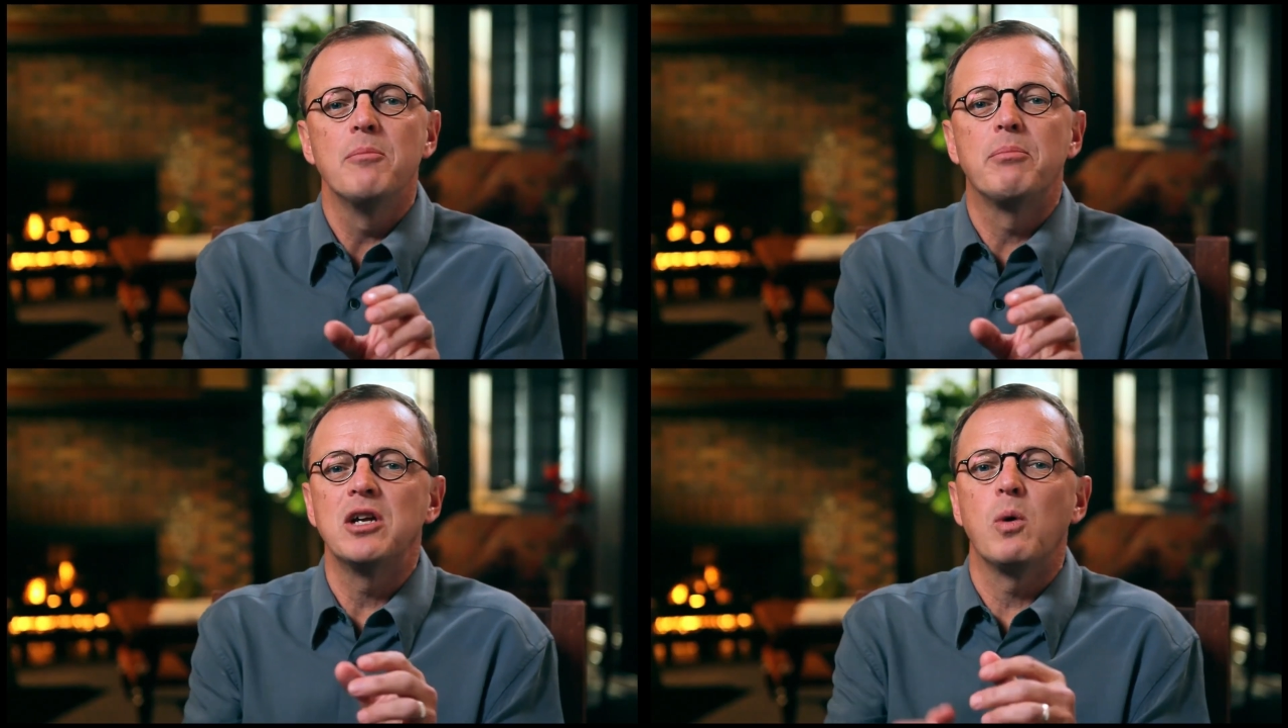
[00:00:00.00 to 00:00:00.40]

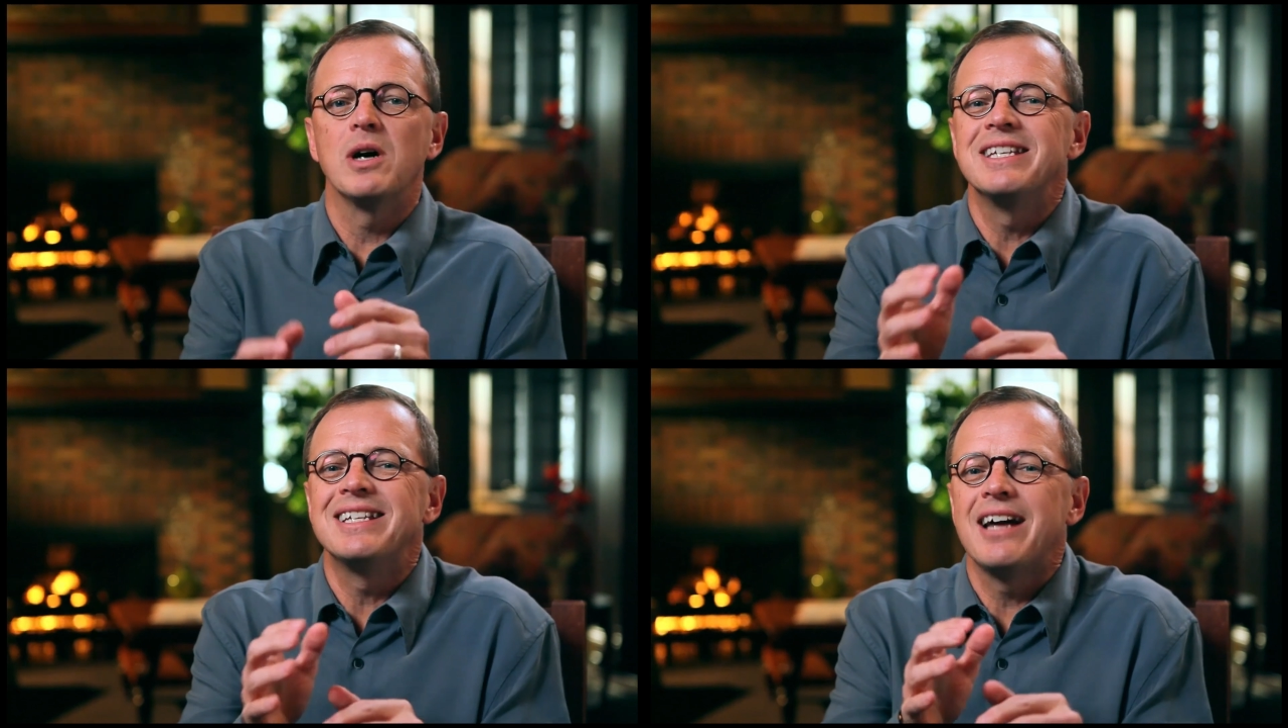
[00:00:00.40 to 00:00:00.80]
but he
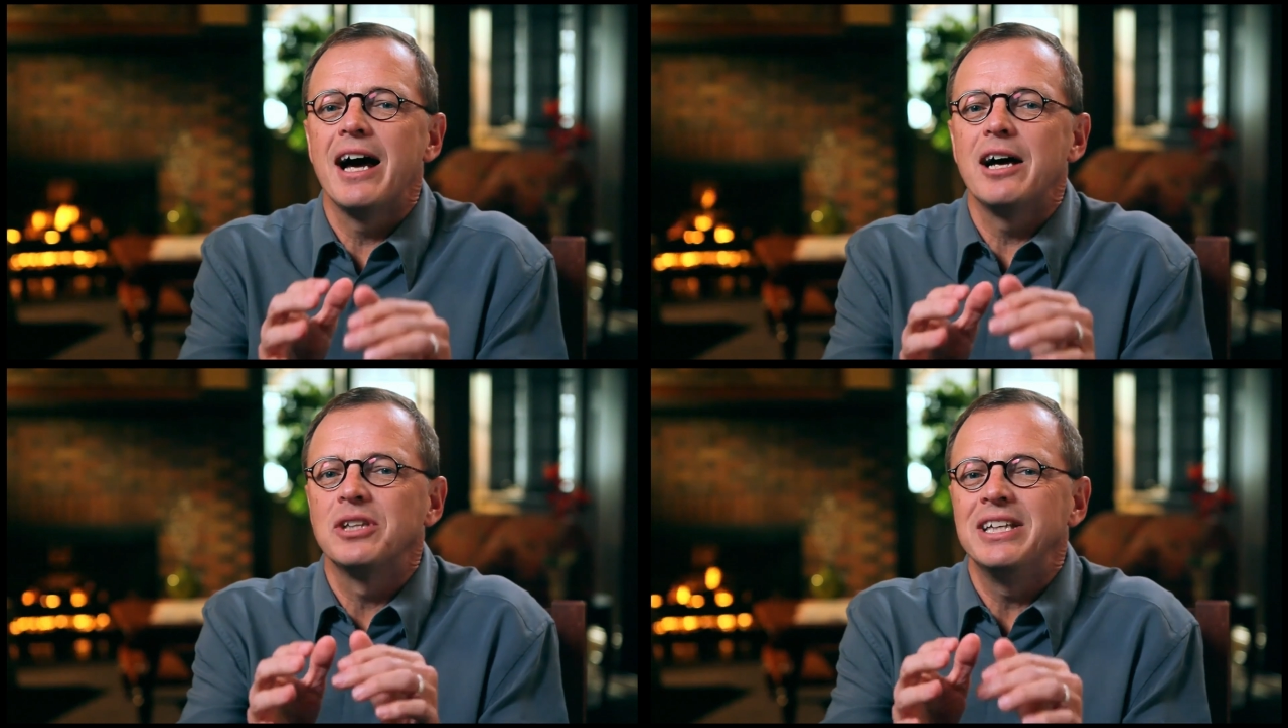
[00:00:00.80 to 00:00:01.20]
wasn't
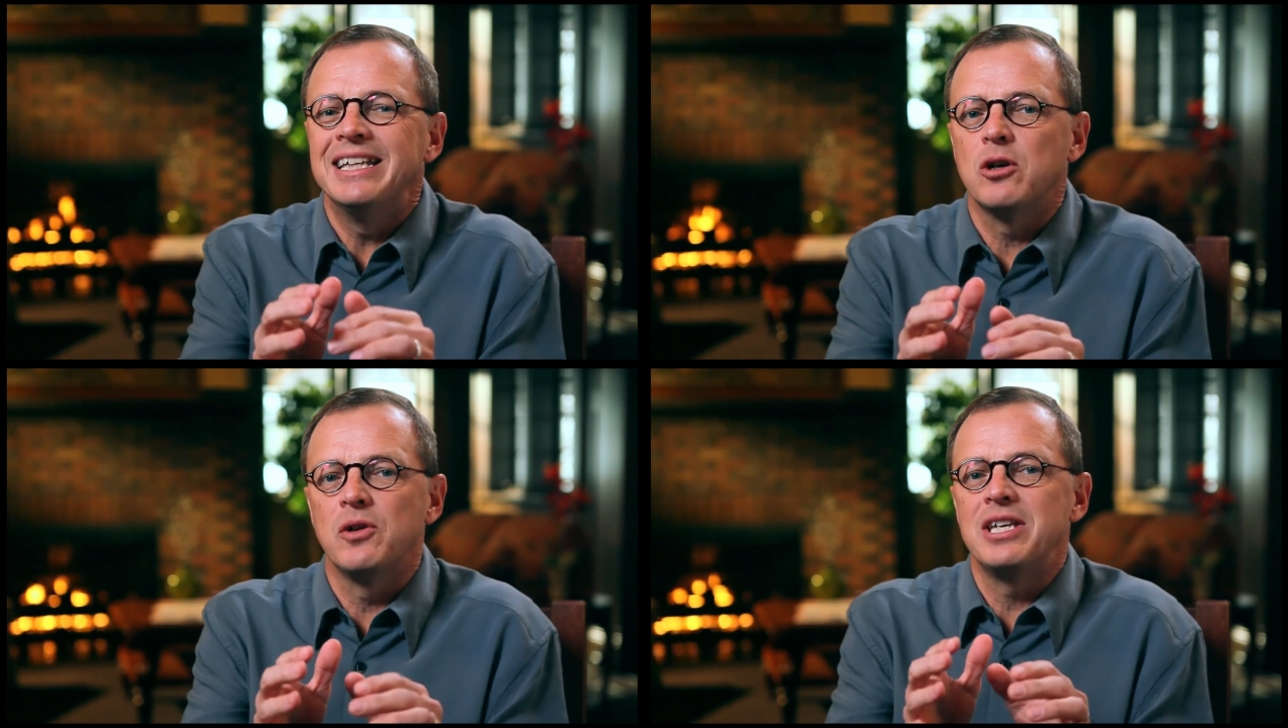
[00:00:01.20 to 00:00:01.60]
dialed
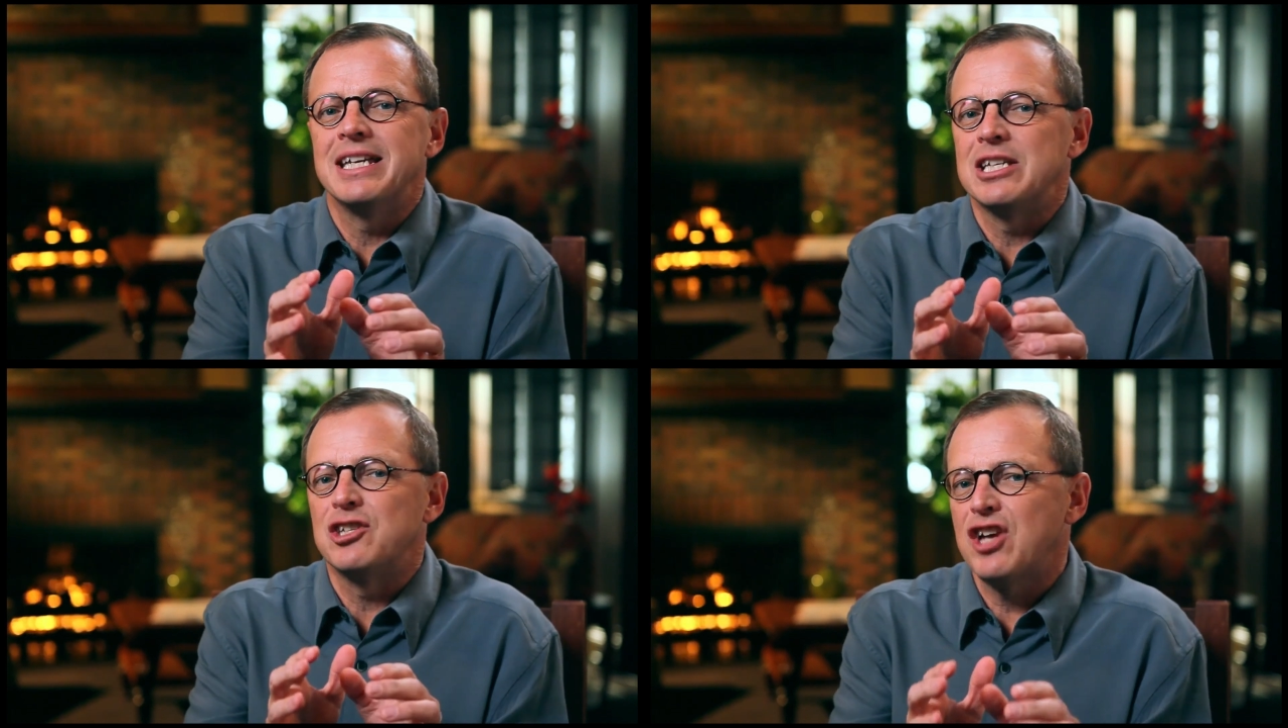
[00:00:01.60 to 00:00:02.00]
in on the
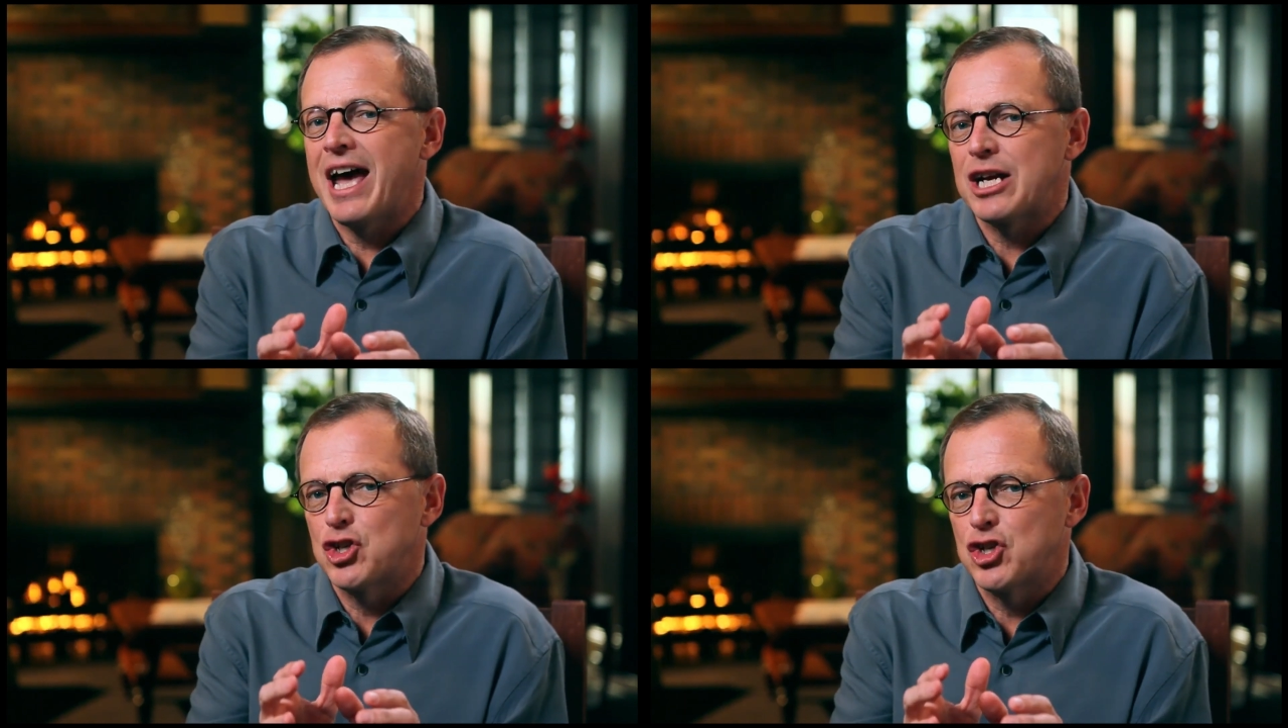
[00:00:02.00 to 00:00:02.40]

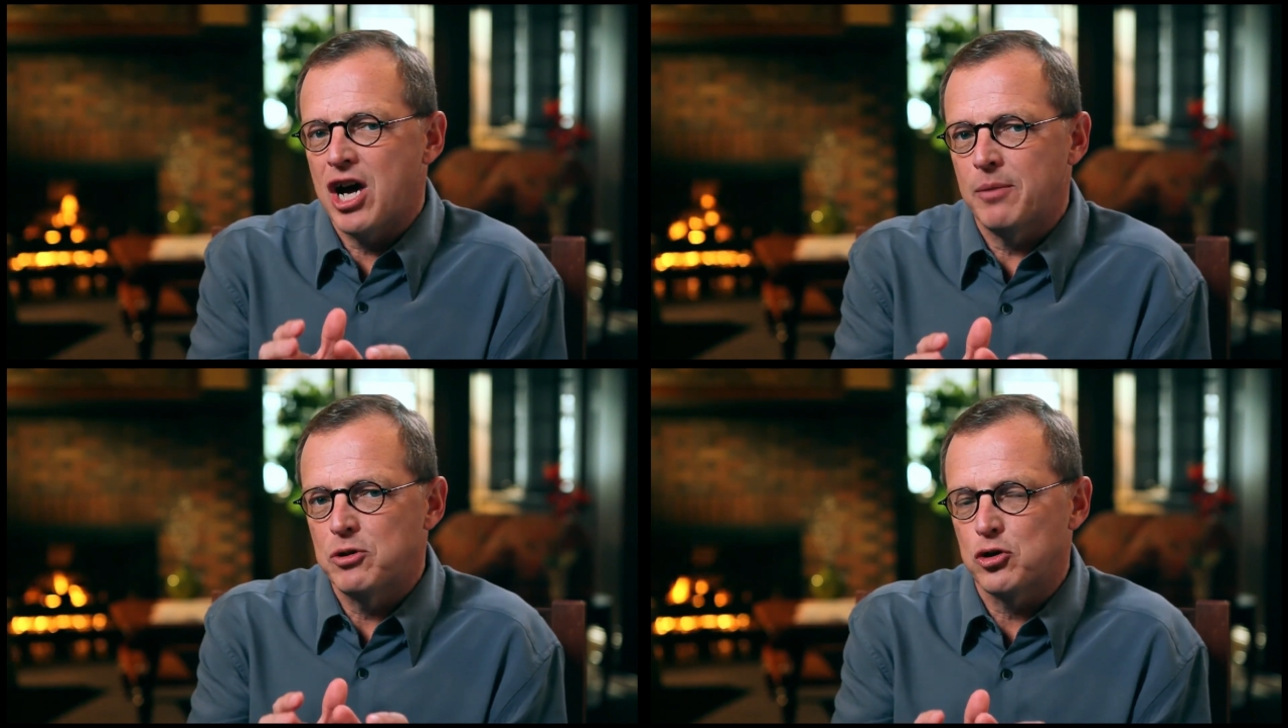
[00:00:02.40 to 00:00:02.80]
exact
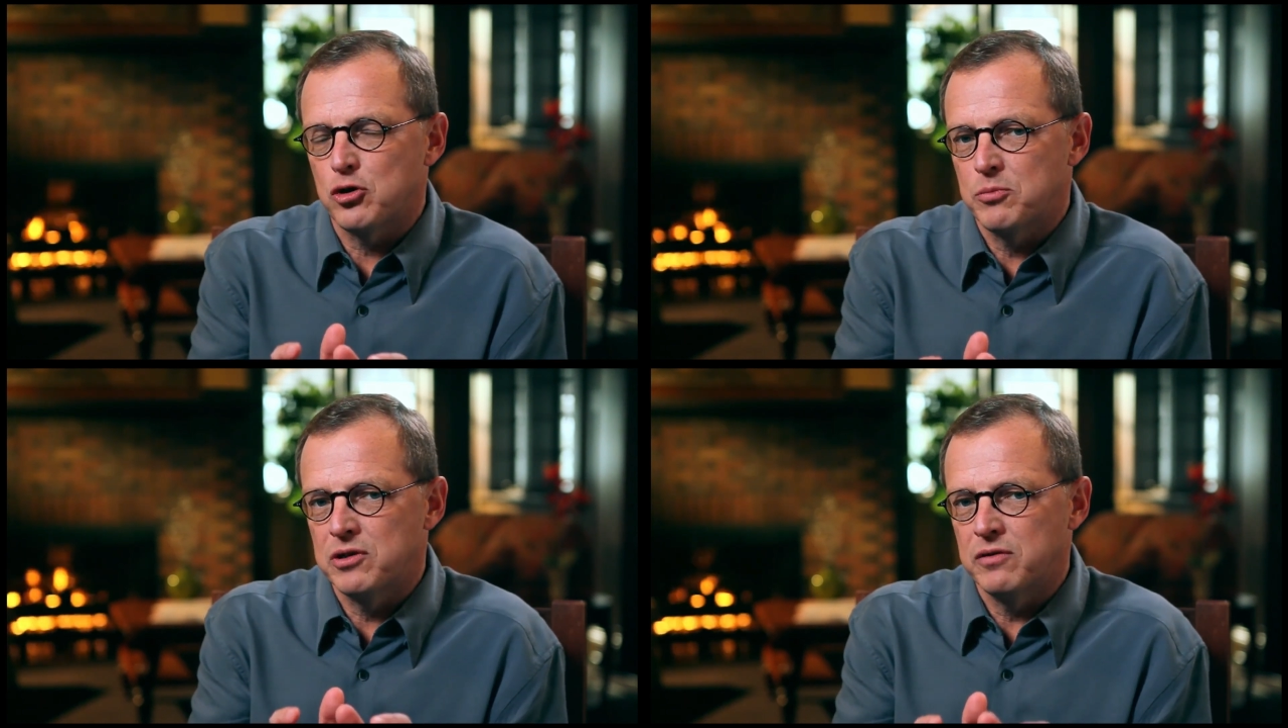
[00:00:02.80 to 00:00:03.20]
job
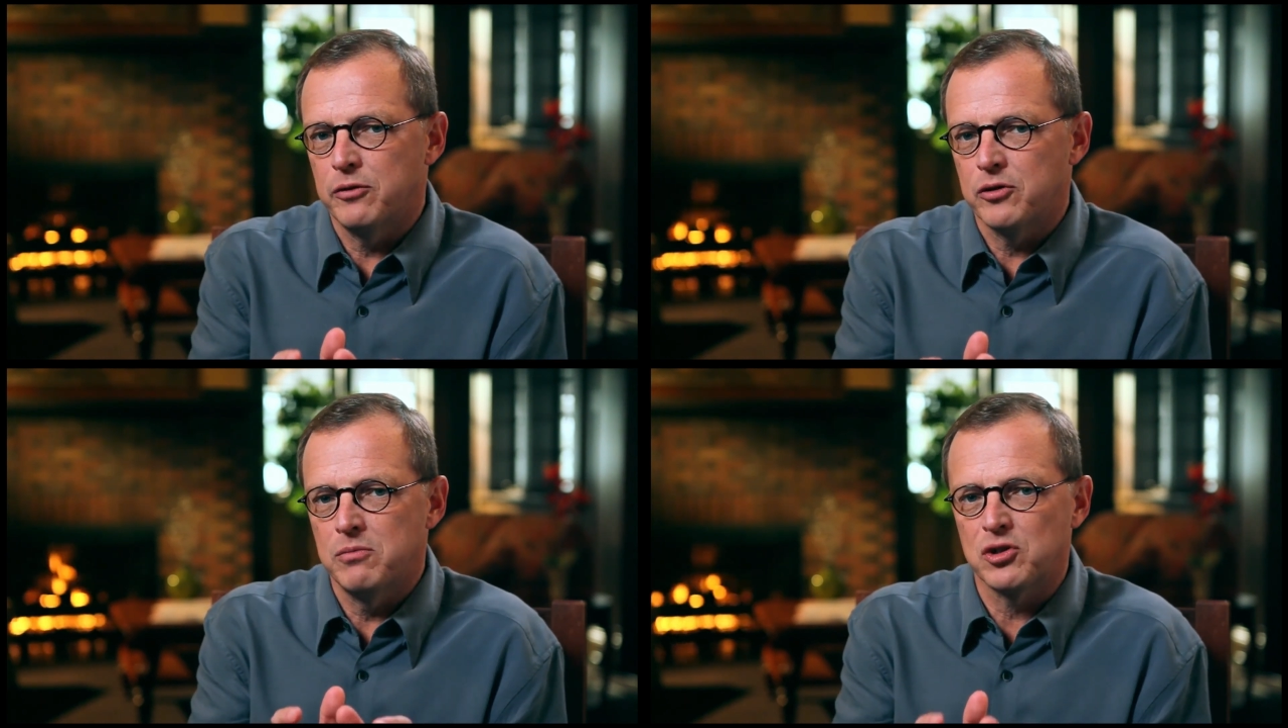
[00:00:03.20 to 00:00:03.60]
description
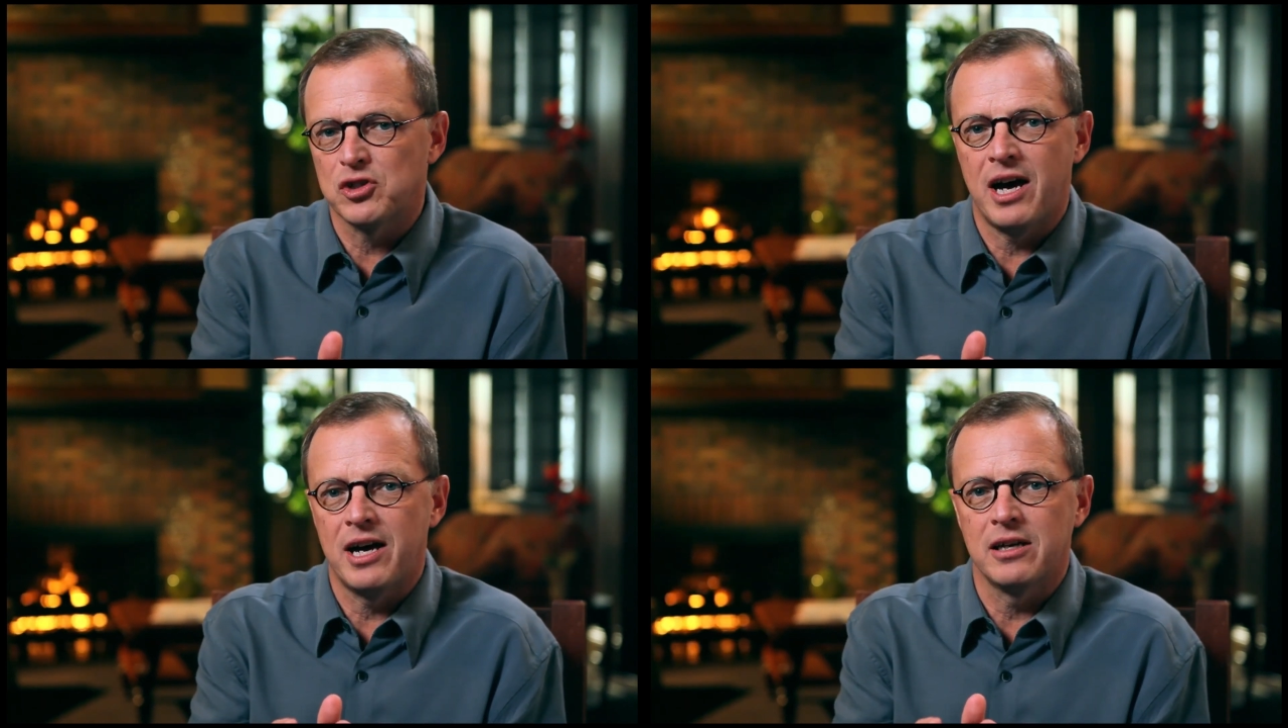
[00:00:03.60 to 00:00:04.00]
for the
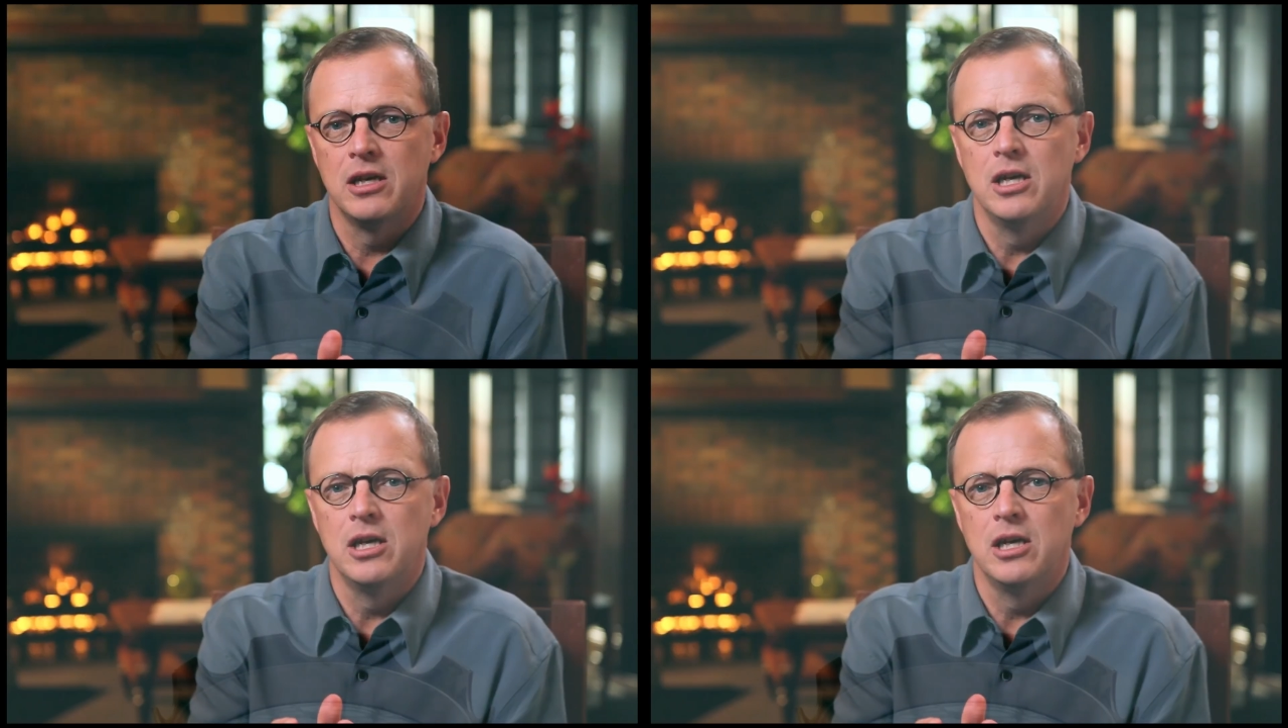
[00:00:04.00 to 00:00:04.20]
Messiah.